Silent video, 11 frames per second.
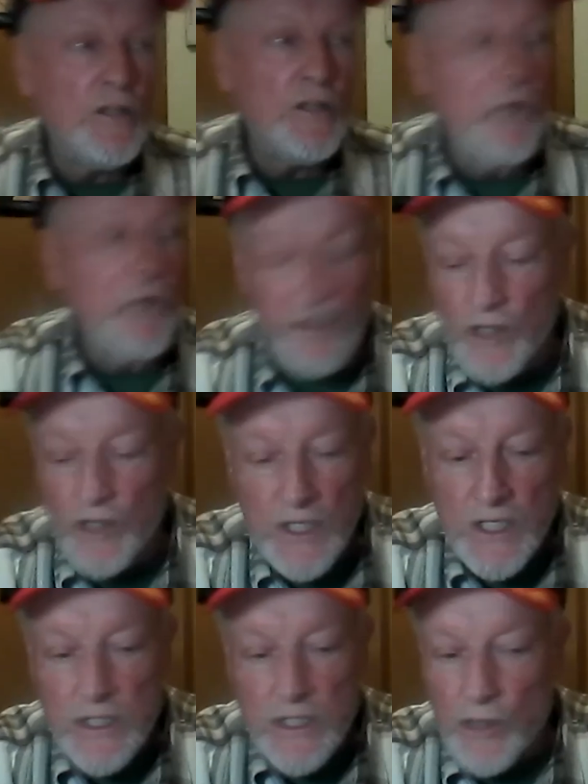Whatever.
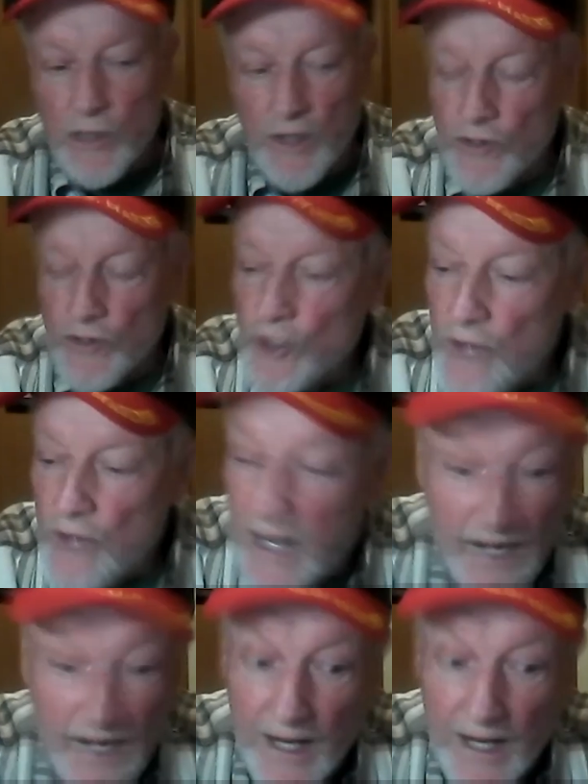Don't ever do that.
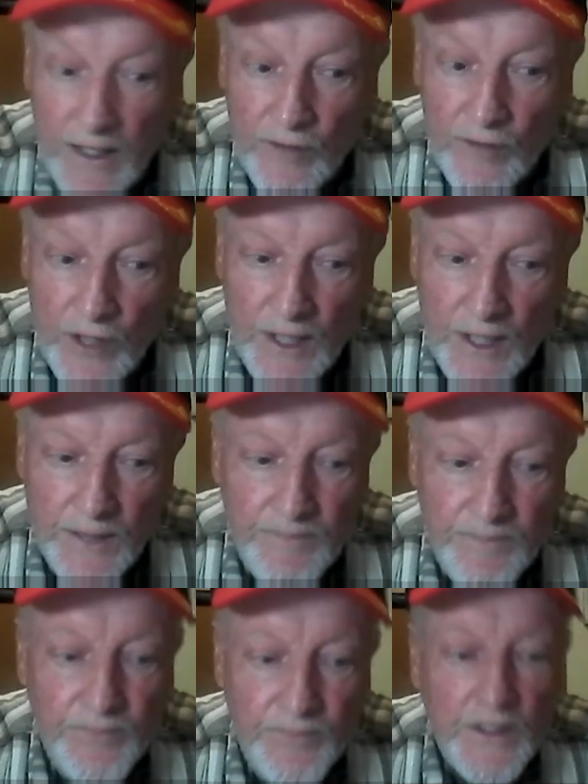And I never did.
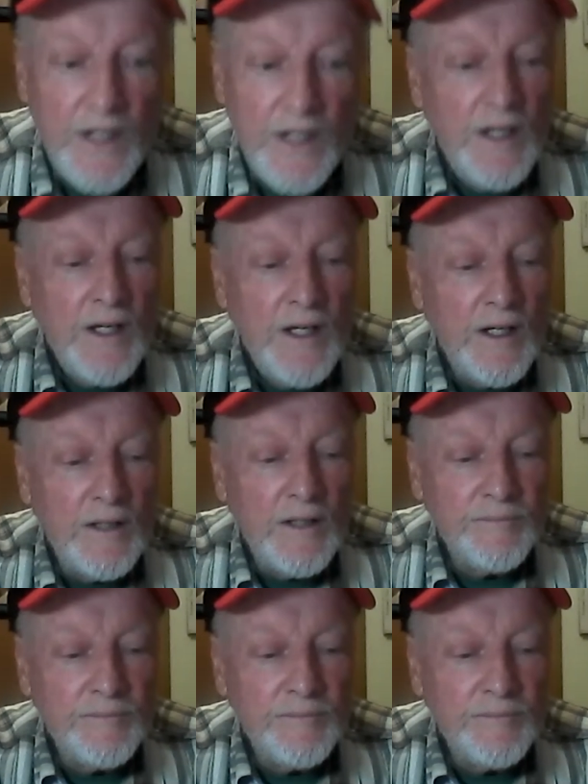Uh,